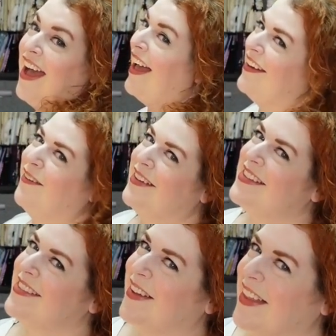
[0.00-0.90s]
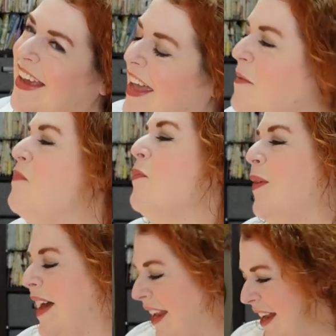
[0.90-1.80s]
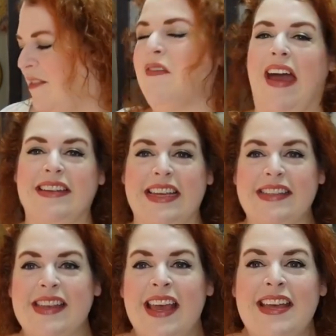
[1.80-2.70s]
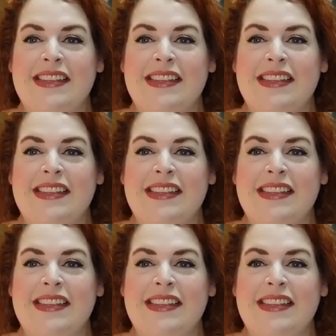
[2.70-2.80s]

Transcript: I know it doesn't look like it, but it in fact is.